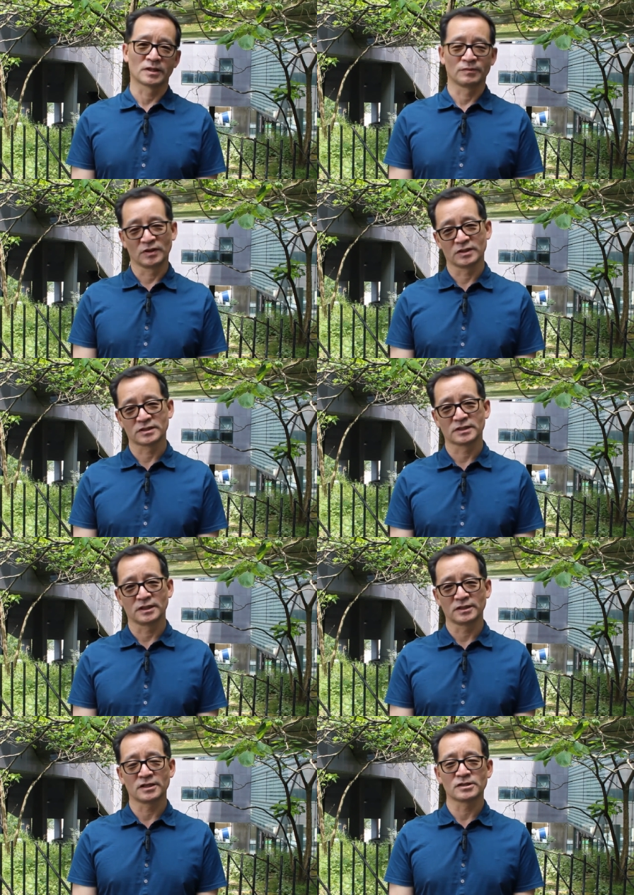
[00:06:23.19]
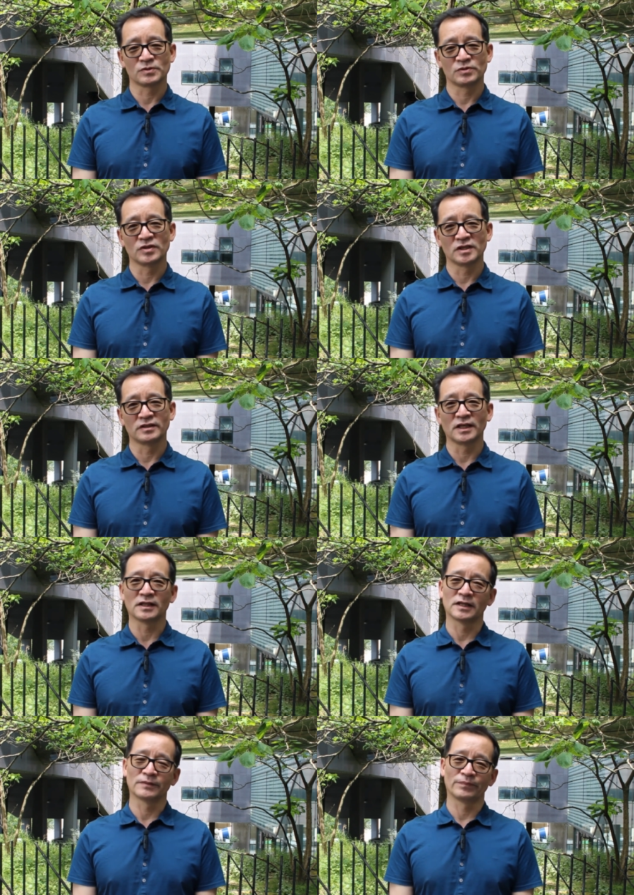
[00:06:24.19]
I mean, it has been really great,
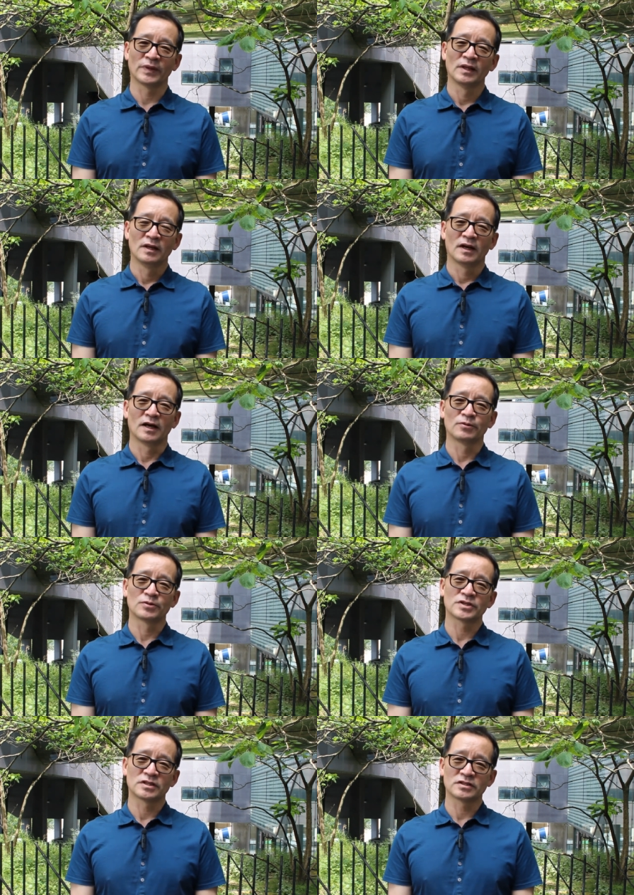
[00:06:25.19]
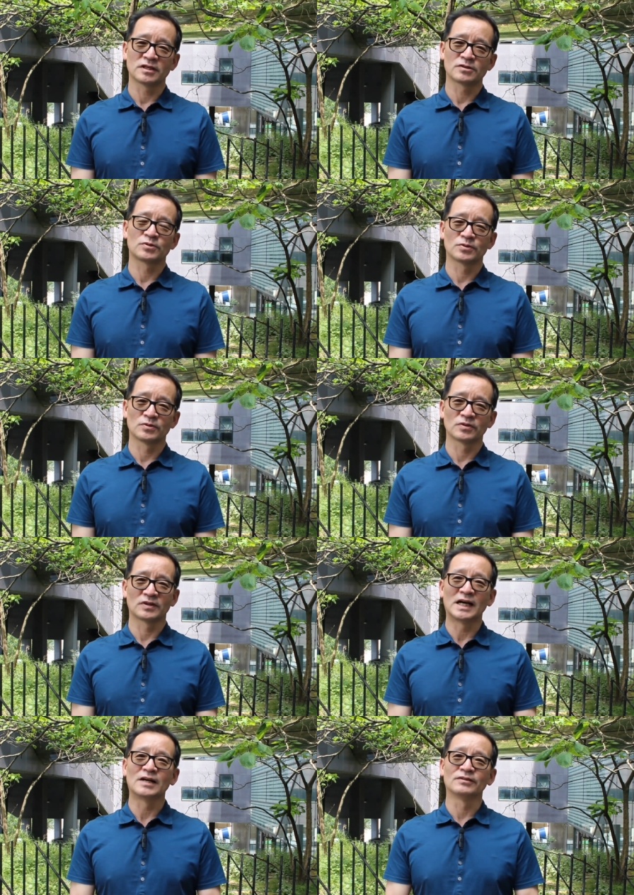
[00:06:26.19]
and I also had a chance to look
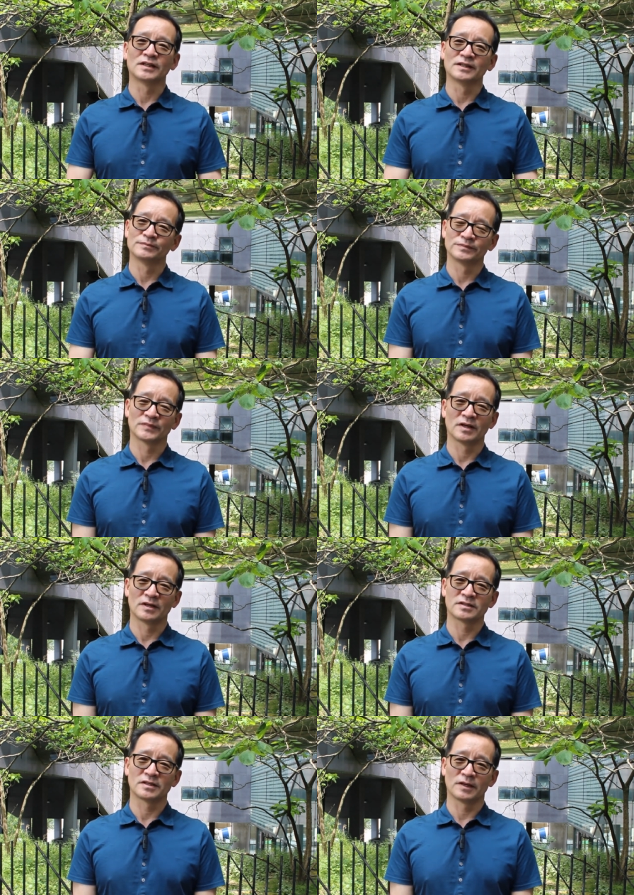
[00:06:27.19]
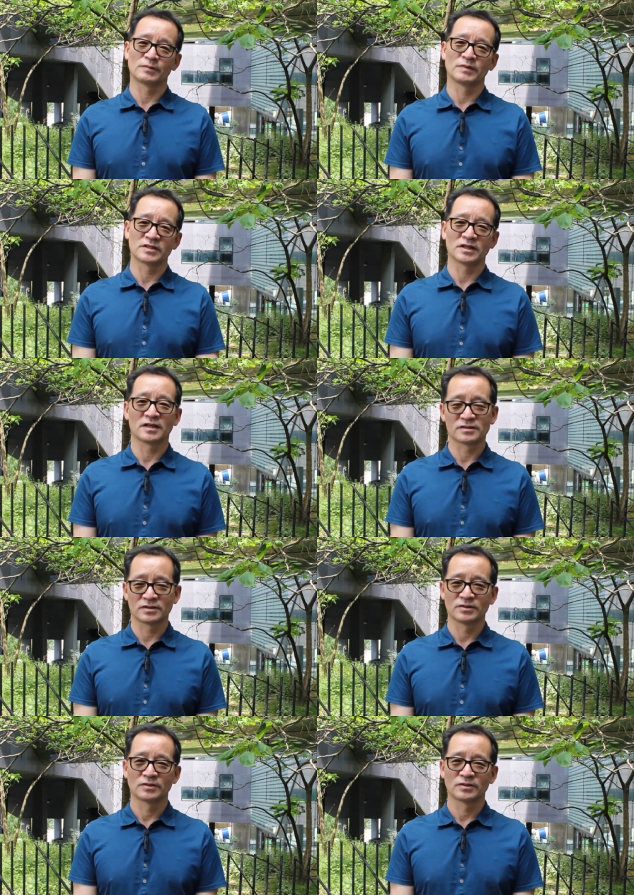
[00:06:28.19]
around, and as everybody says,